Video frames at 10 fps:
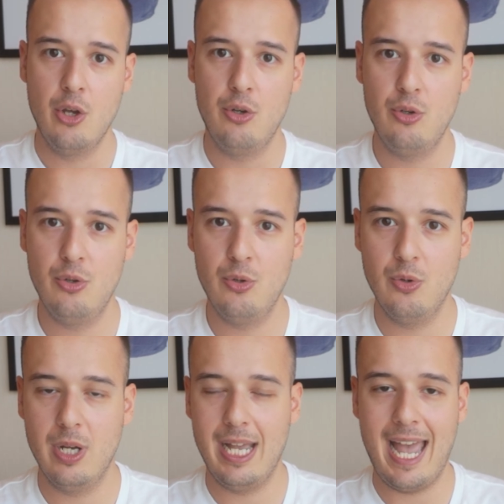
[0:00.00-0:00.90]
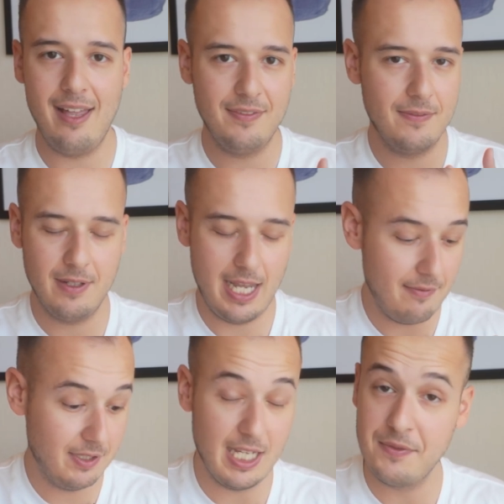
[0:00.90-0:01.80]
who
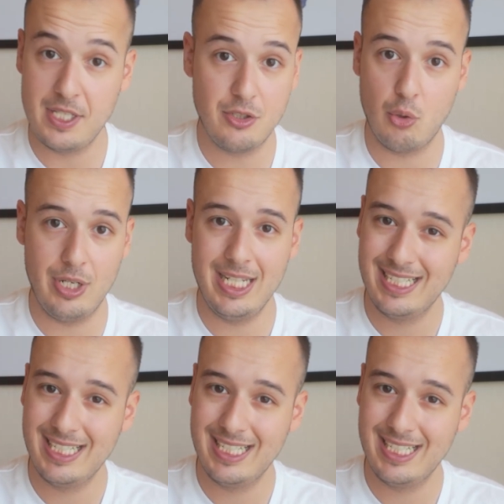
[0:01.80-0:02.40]
have done this already a